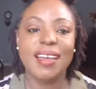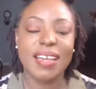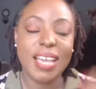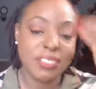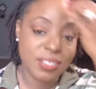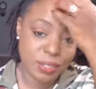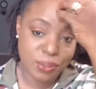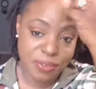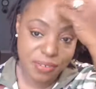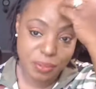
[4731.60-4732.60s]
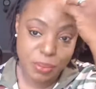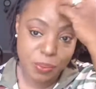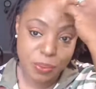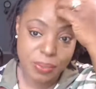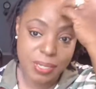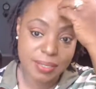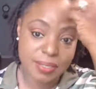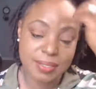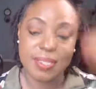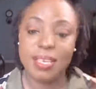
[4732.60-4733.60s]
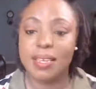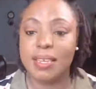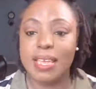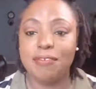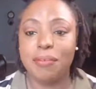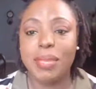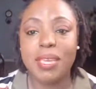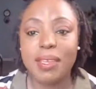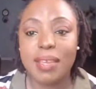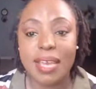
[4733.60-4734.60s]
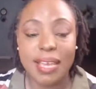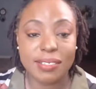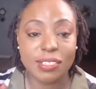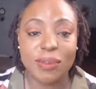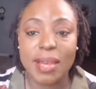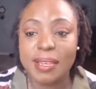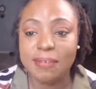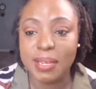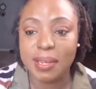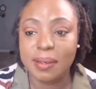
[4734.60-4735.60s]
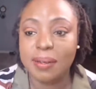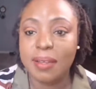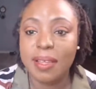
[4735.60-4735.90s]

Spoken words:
I just do it for the people because, like, for me, I just drop that video